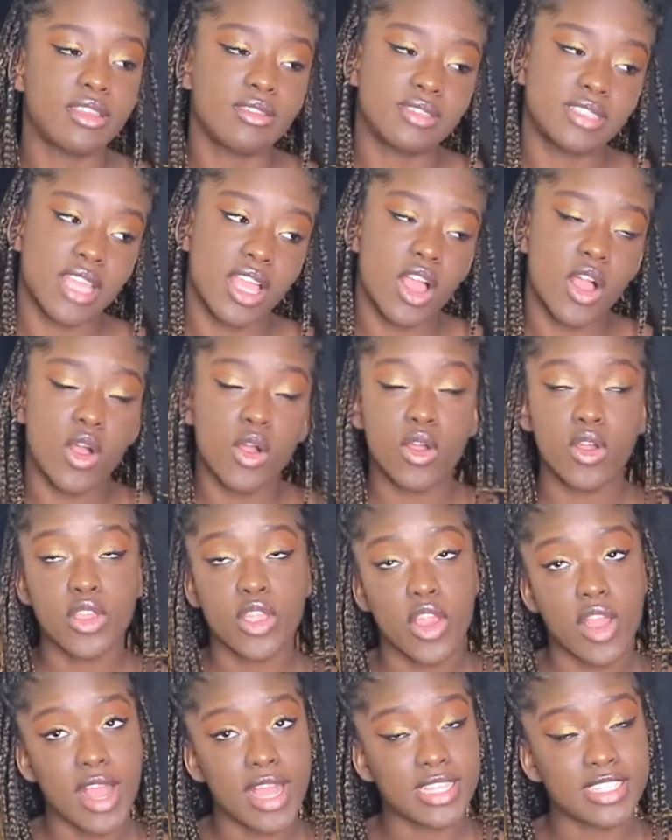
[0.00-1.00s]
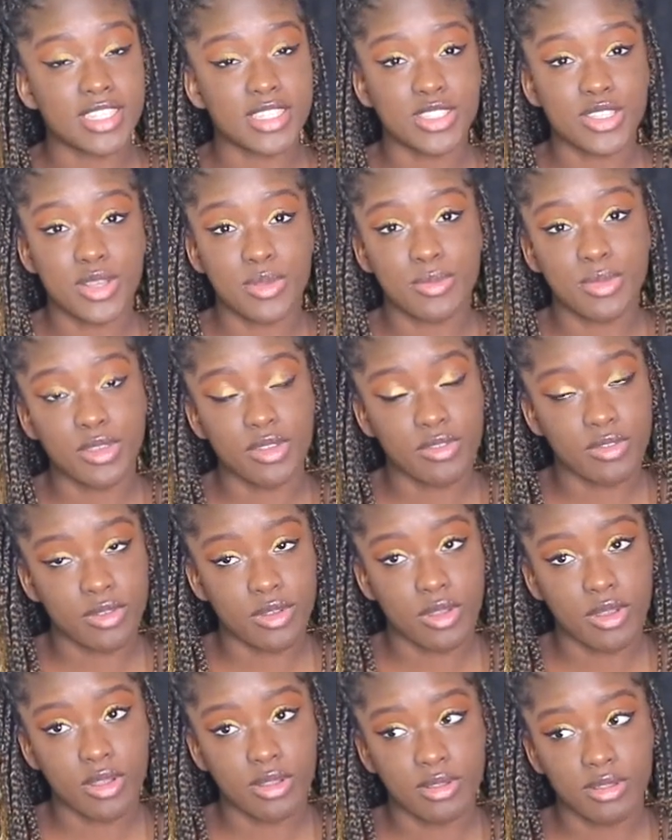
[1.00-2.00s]
He was like, oh, your eyes are so
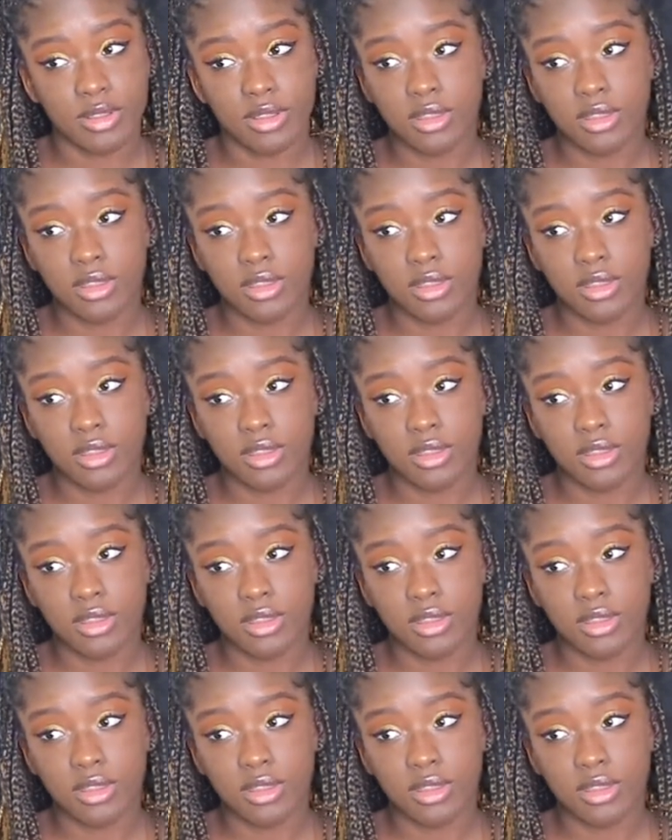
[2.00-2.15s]
beautiful.